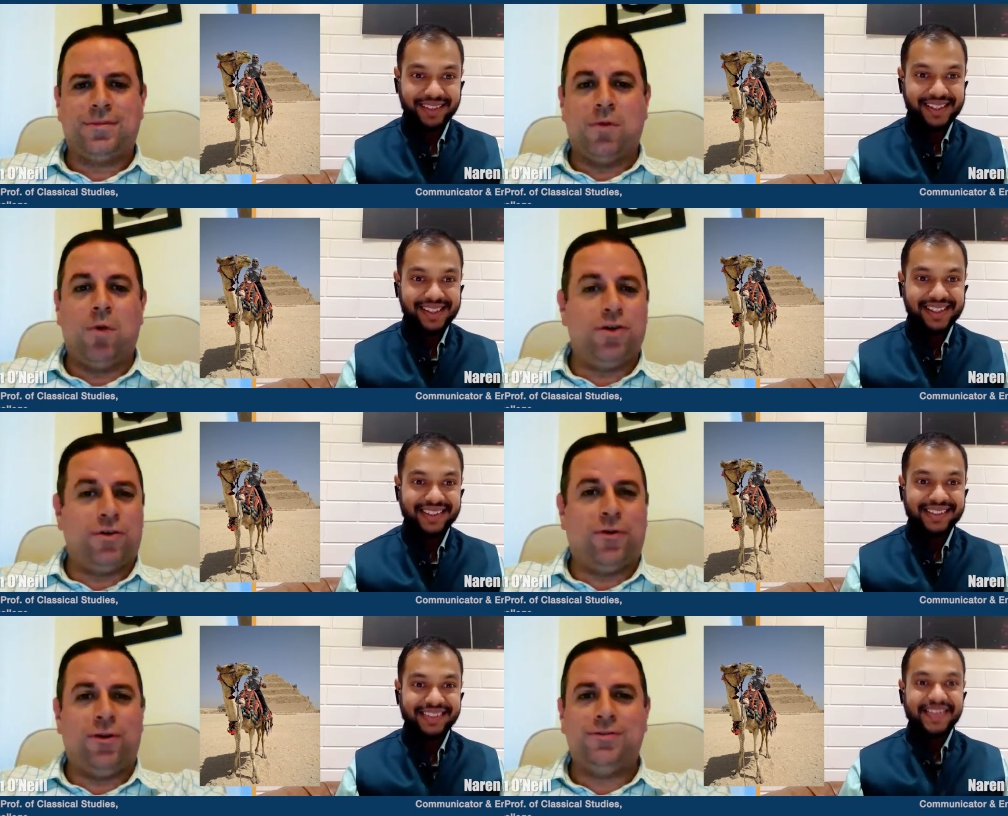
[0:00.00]

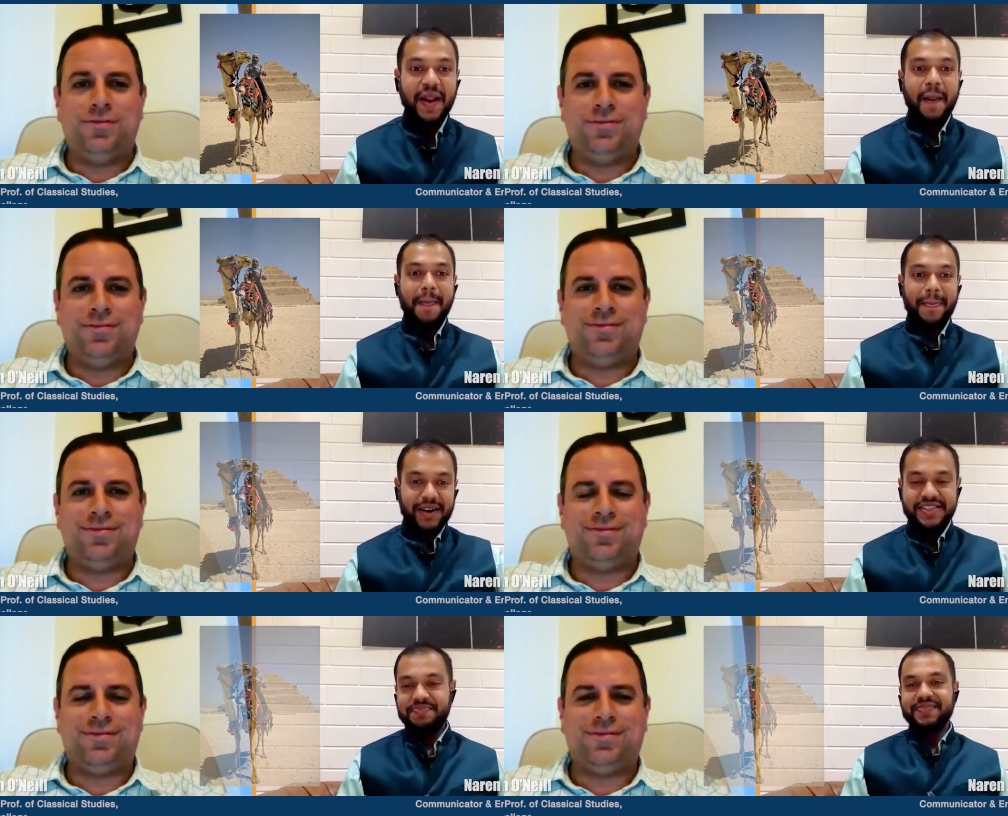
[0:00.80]
Speaker 1: Wonderful.
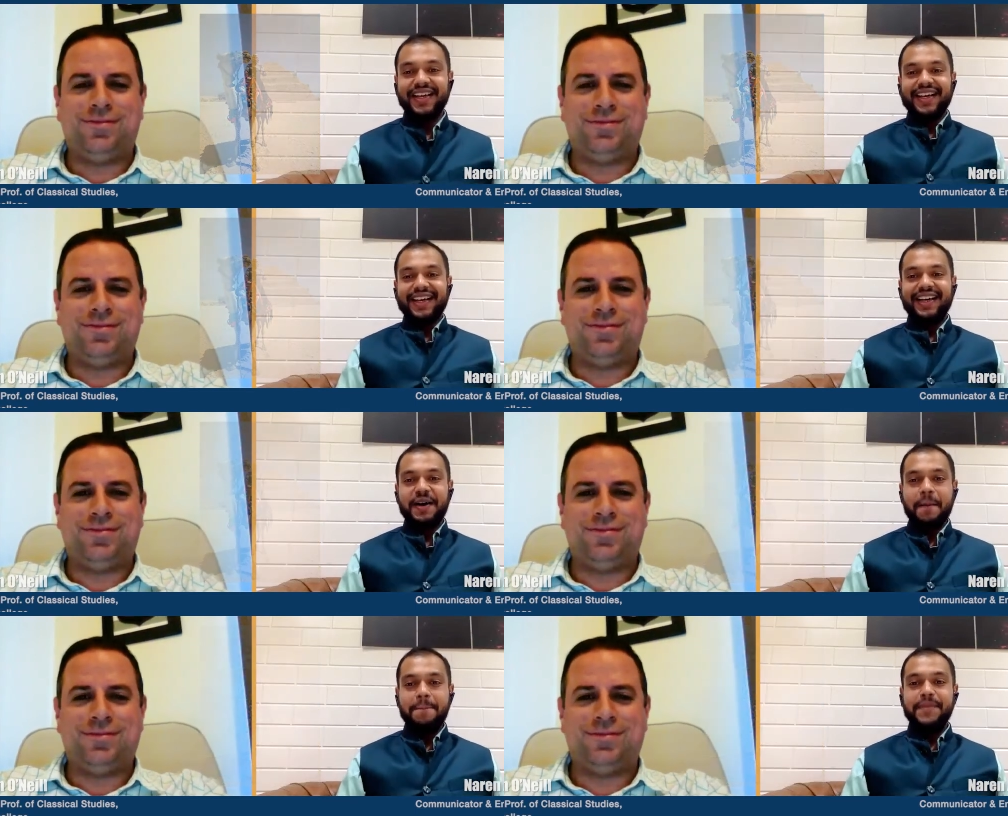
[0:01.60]
Speaker 2: Awesome.
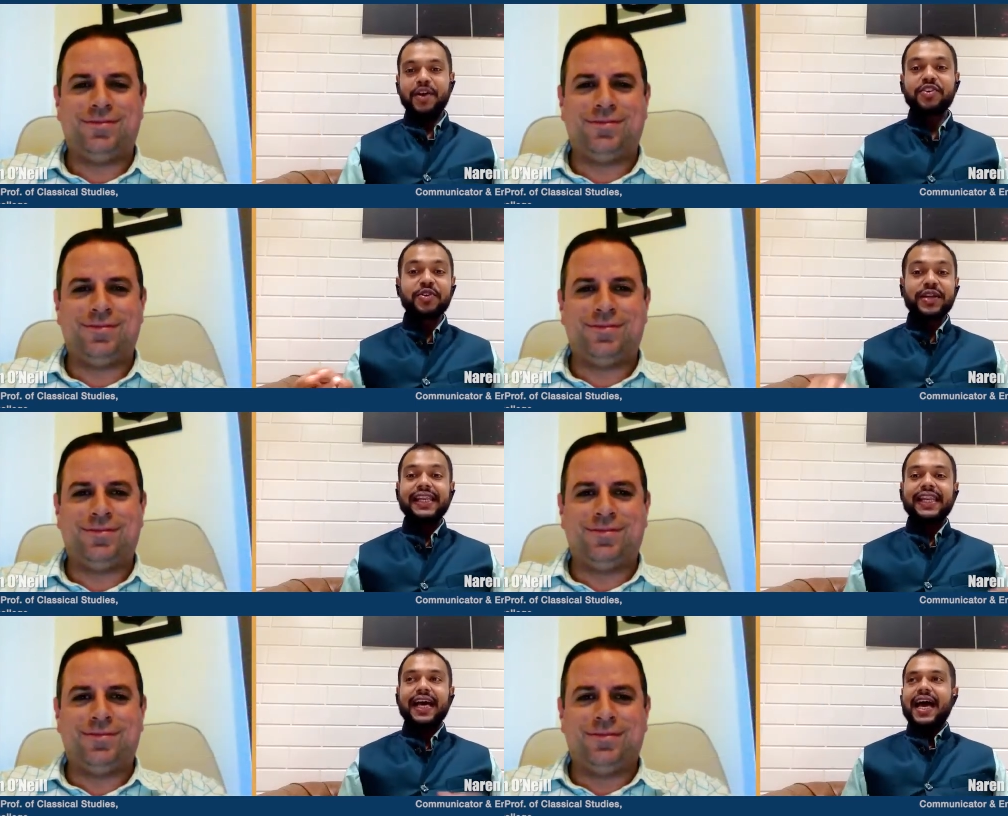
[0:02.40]
Um, Dr.
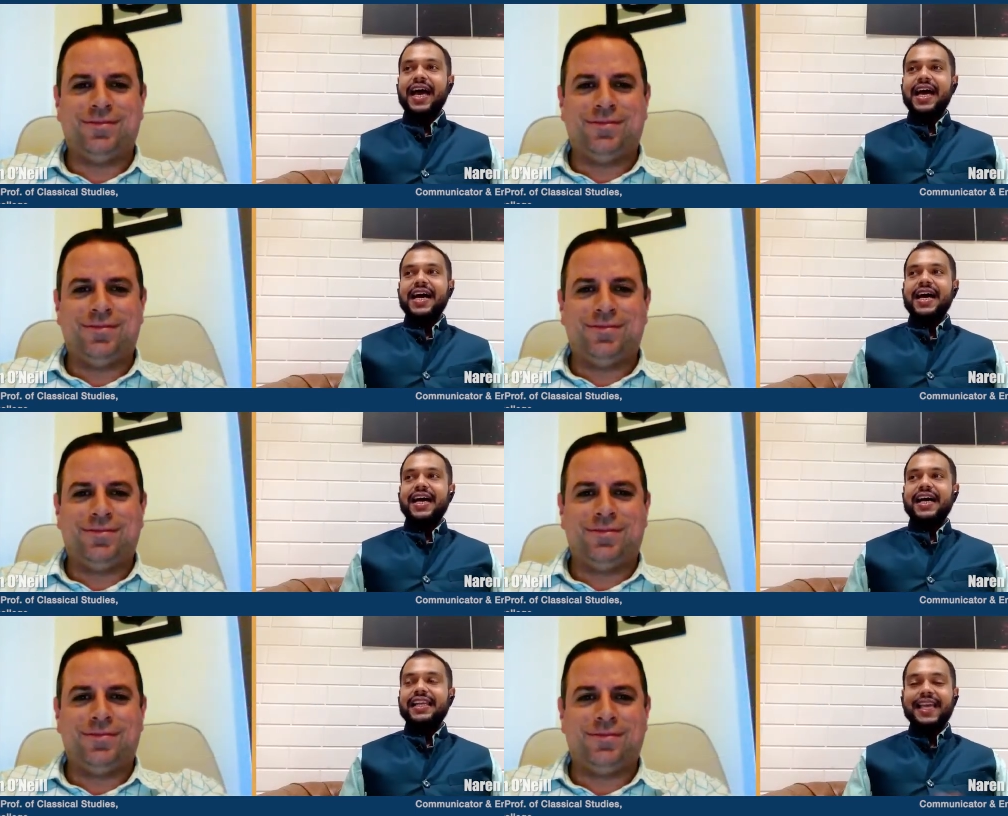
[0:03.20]
O'Neill,
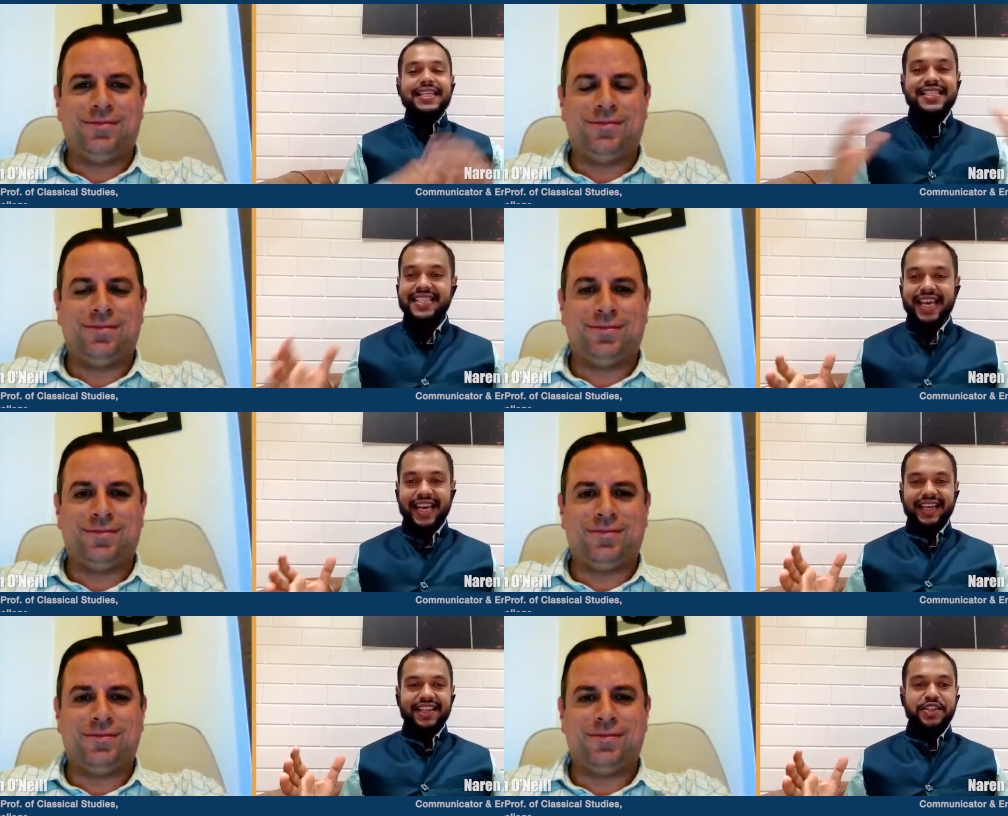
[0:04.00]
let's
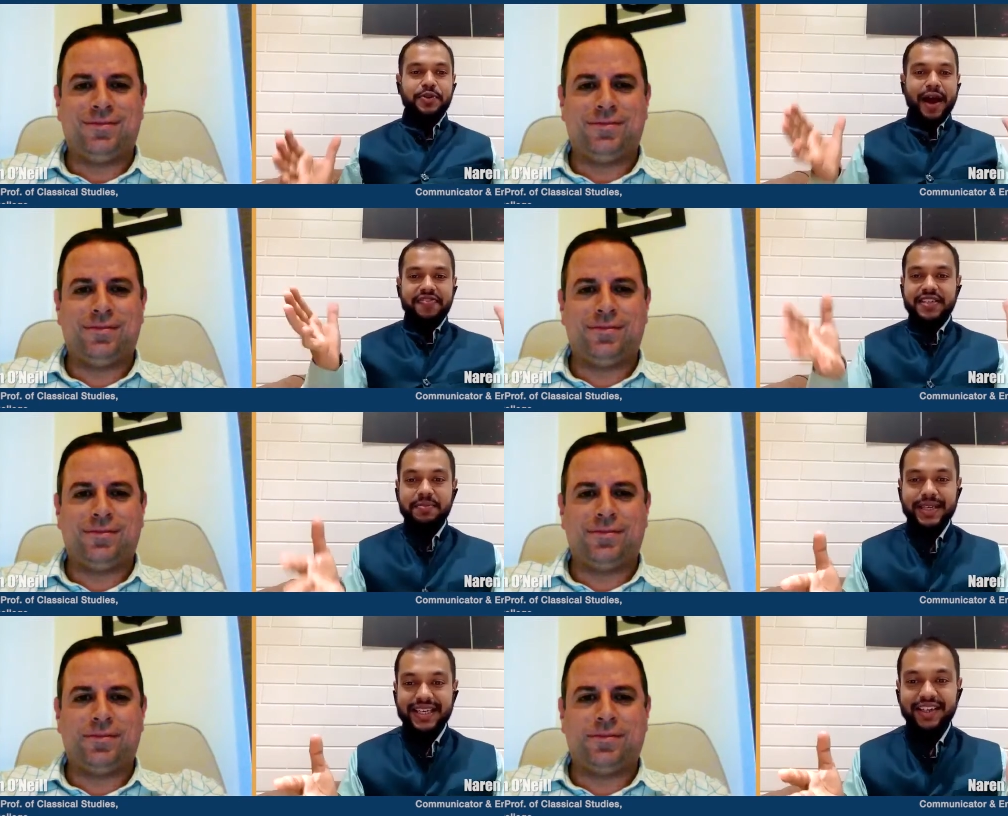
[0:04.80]
say you have
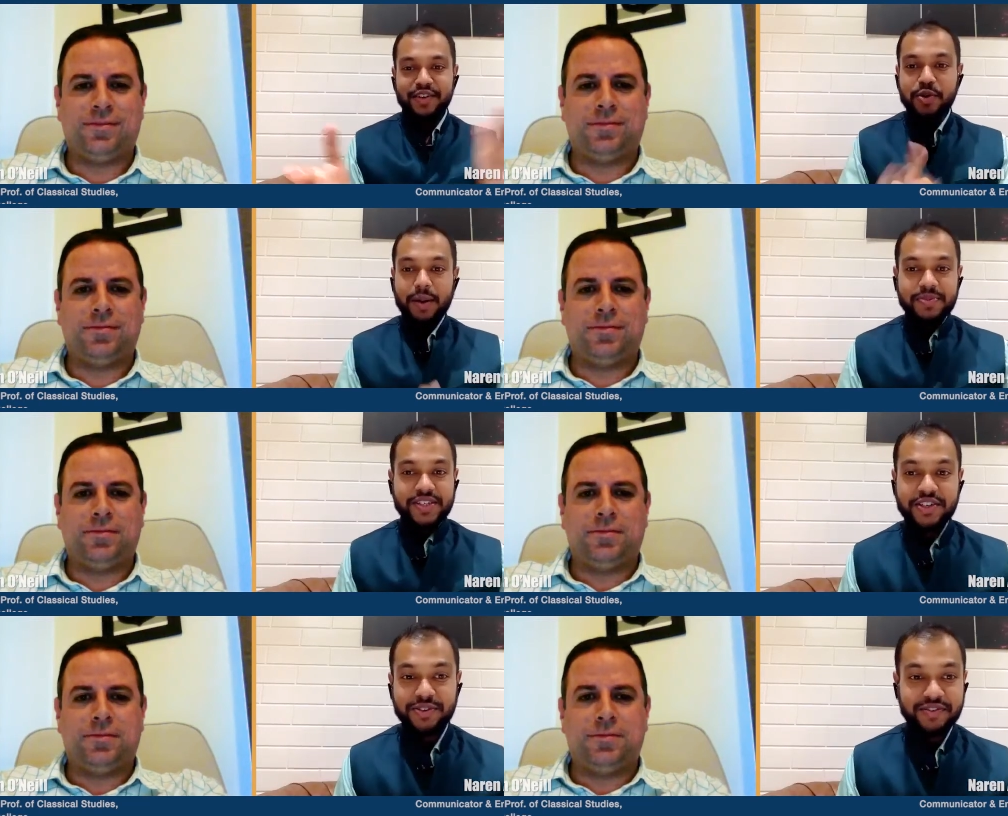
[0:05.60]
somebody who
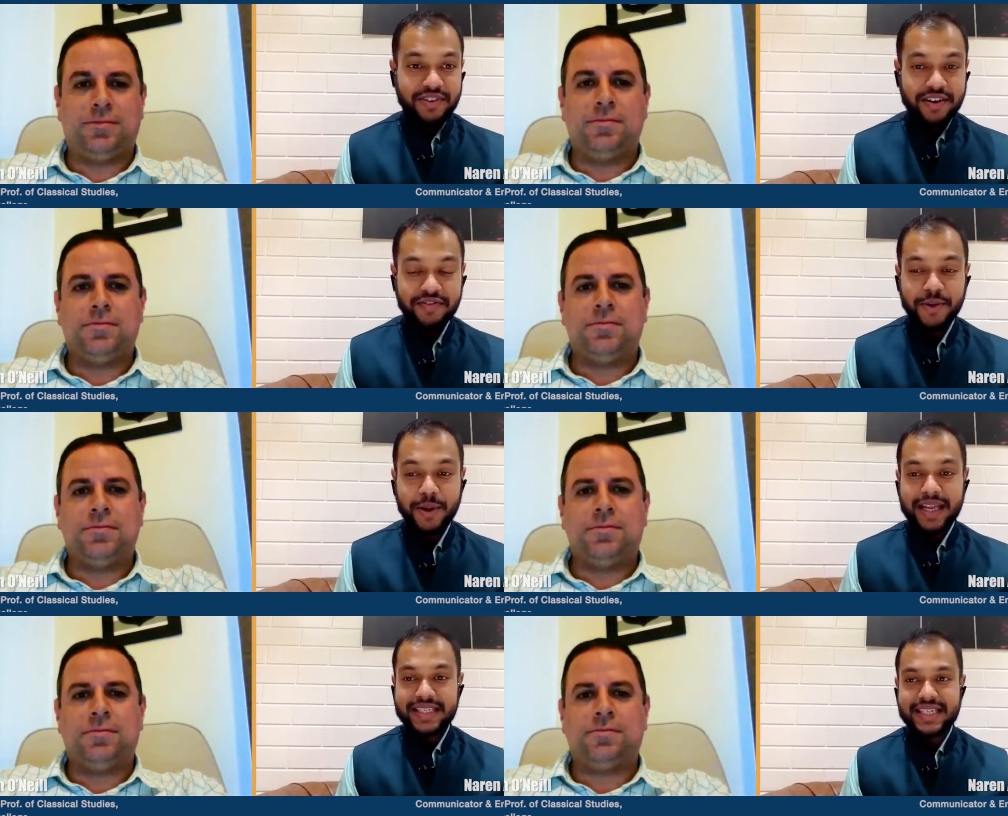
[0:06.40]
comes to you in front of
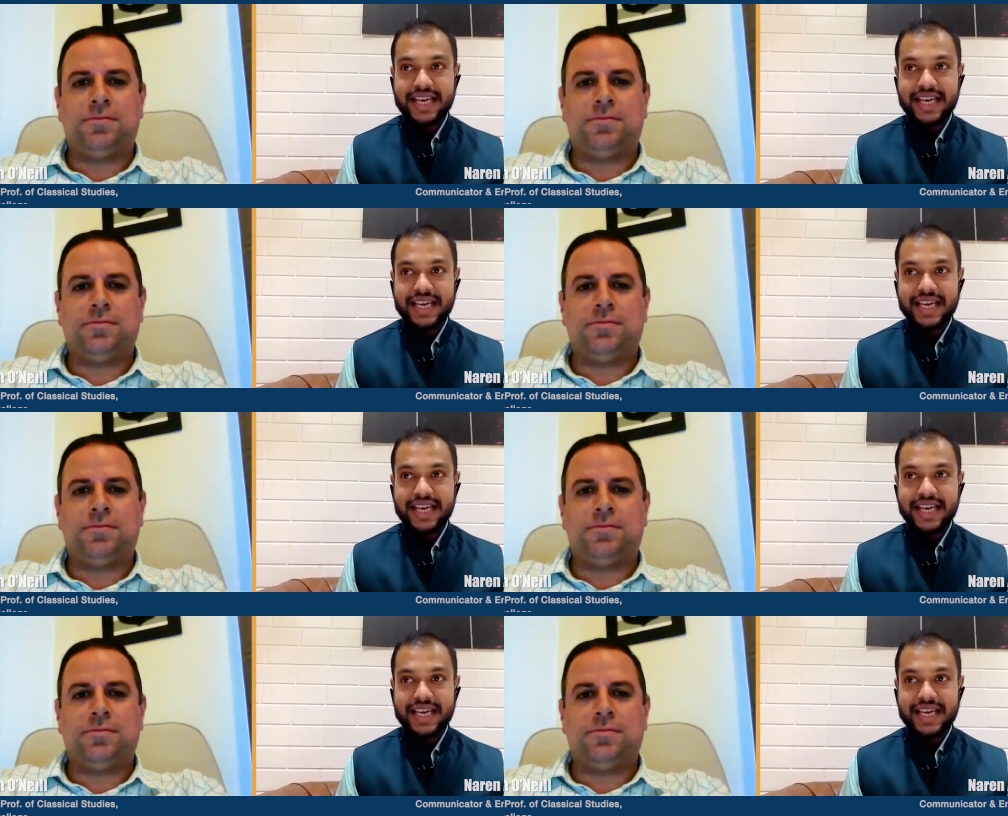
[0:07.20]
you and